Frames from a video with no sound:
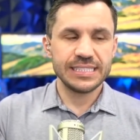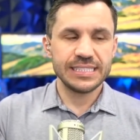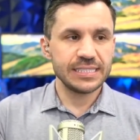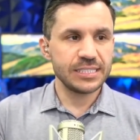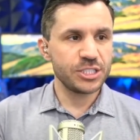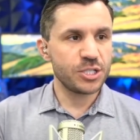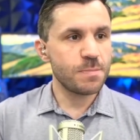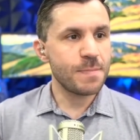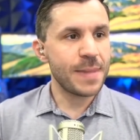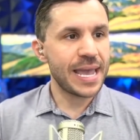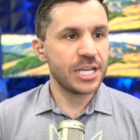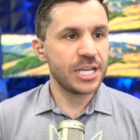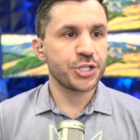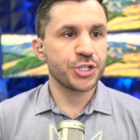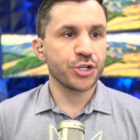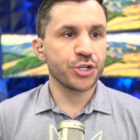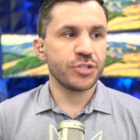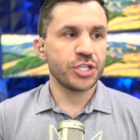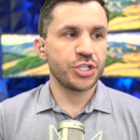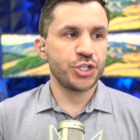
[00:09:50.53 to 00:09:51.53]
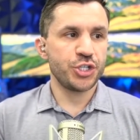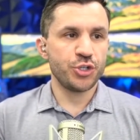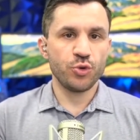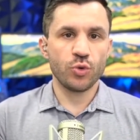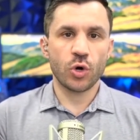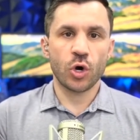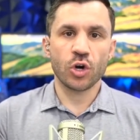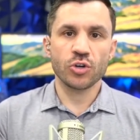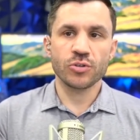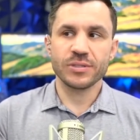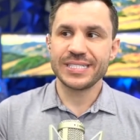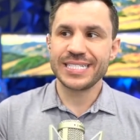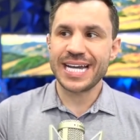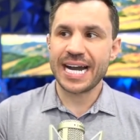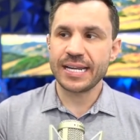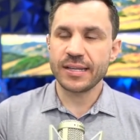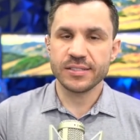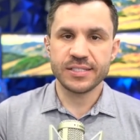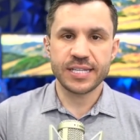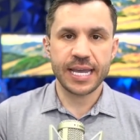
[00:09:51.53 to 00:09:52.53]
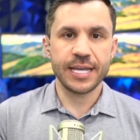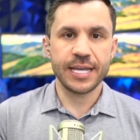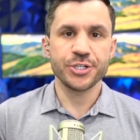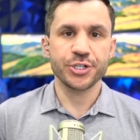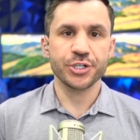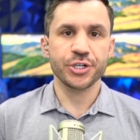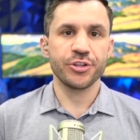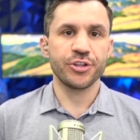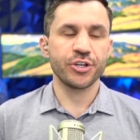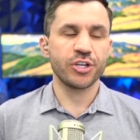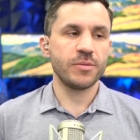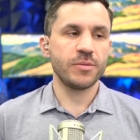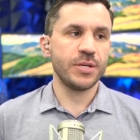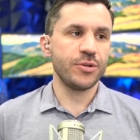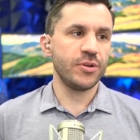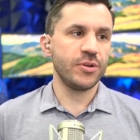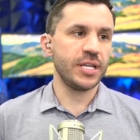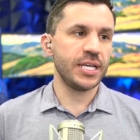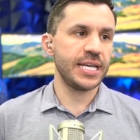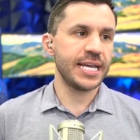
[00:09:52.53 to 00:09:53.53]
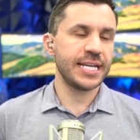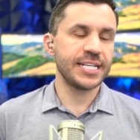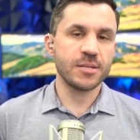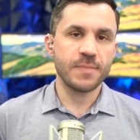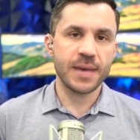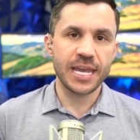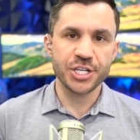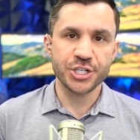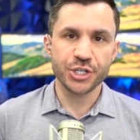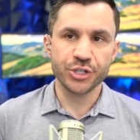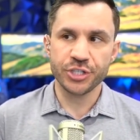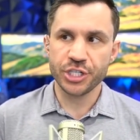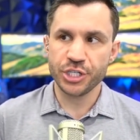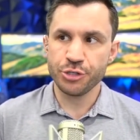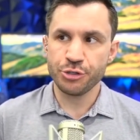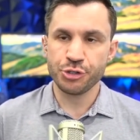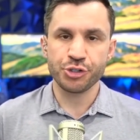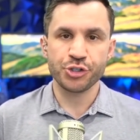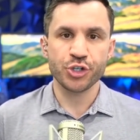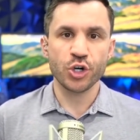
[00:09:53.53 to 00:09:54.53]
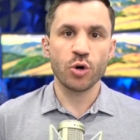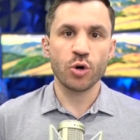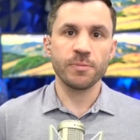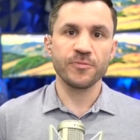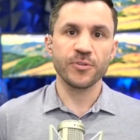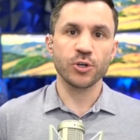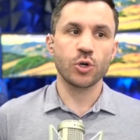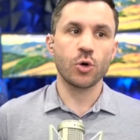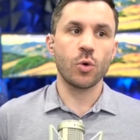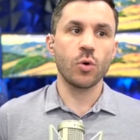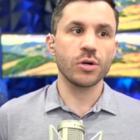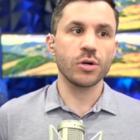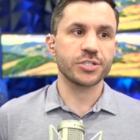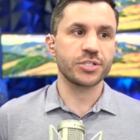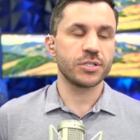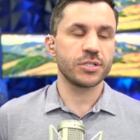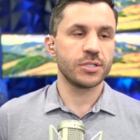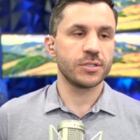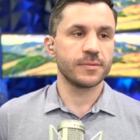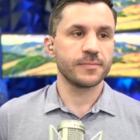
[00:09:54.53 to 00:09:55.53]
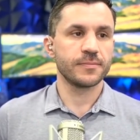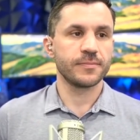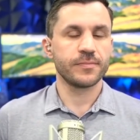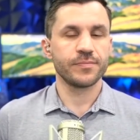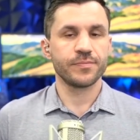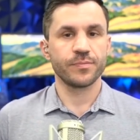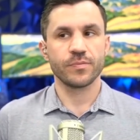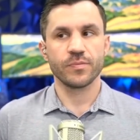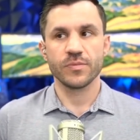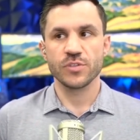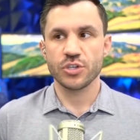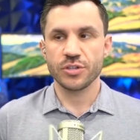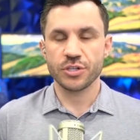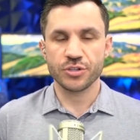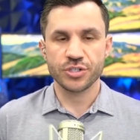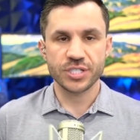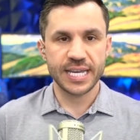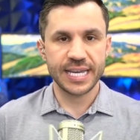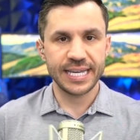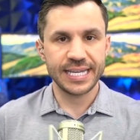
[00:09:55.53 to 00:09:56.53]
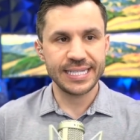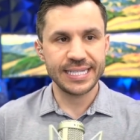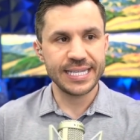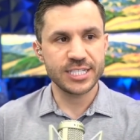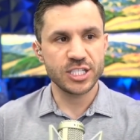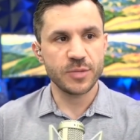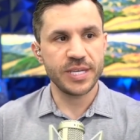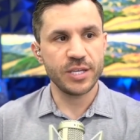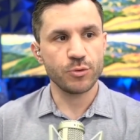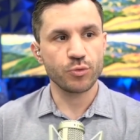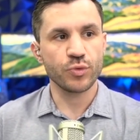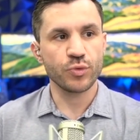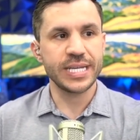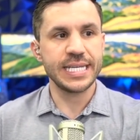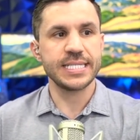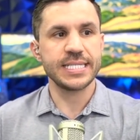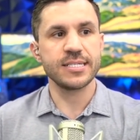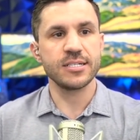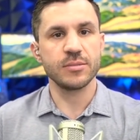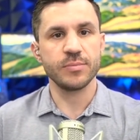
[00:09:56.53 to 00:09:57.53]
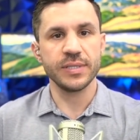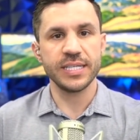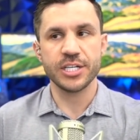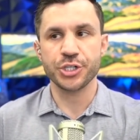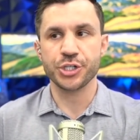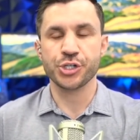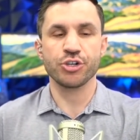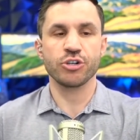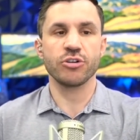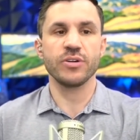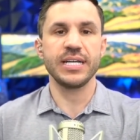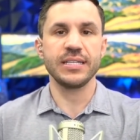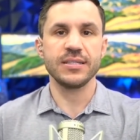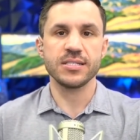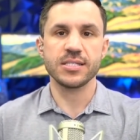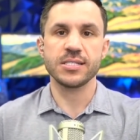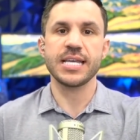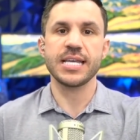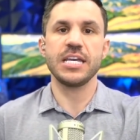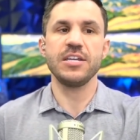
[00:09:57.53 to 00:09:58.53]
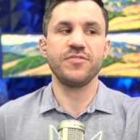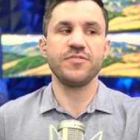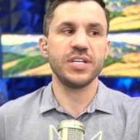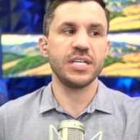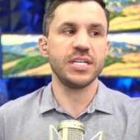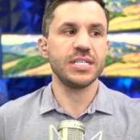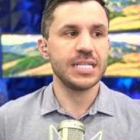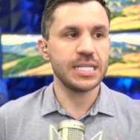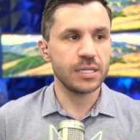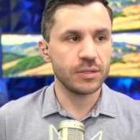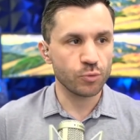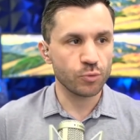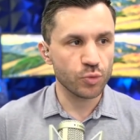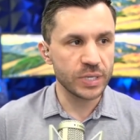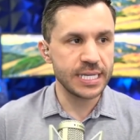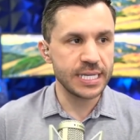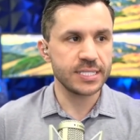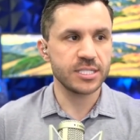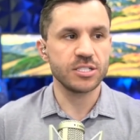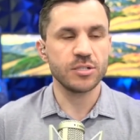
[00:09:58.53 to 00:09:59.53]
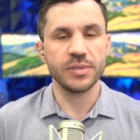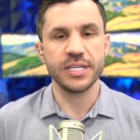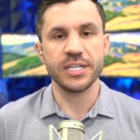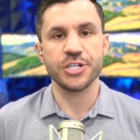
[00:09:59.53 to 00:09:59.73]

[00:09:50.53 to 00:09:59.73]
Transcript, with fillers: to make sure that you are not a danger to the community and to make sure that you show up for court. So they're saying it needs to be reasonably assuring the safety, reasonably